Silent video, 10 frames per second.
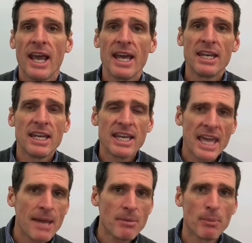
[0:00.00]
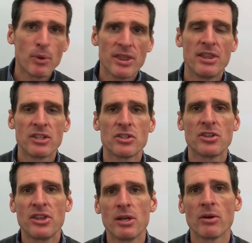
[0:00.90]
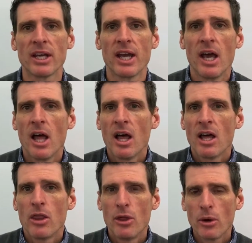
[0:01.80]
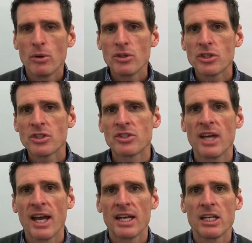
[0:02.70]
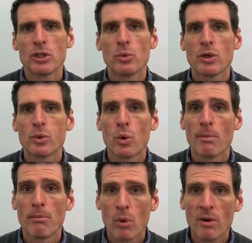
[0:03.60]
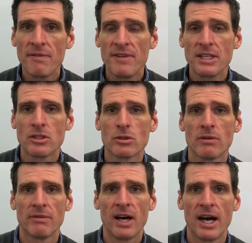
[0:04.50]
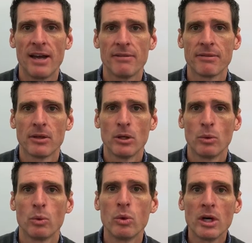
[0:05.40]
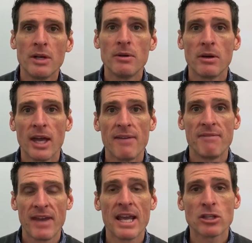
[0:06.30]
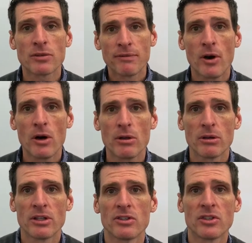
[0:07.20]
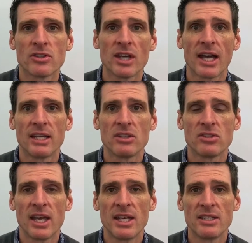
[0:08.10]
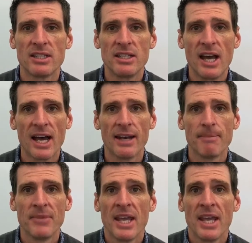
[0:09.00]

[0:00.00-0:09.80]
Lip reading: And he came up with this theory. Those societies which were more fit to survive would advance farther than societies that did not.